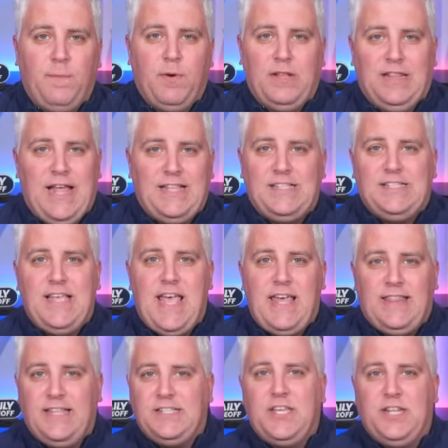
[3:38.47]
But let's say
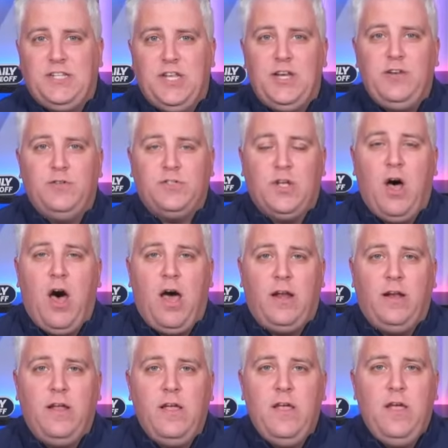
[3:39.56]
this continues
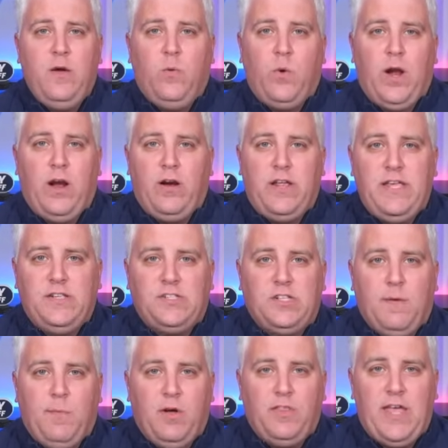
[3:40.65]
on, where he's
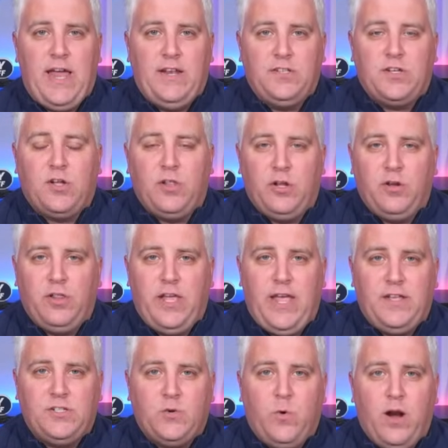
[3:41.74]
someone that is clearly a
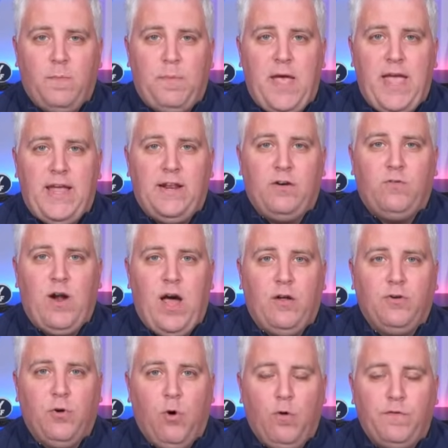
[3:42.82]
square peg in a
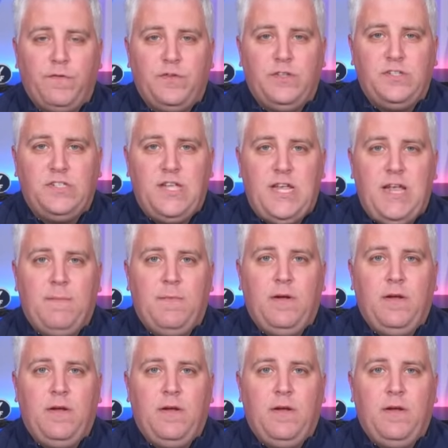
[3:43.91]
round hole for this team.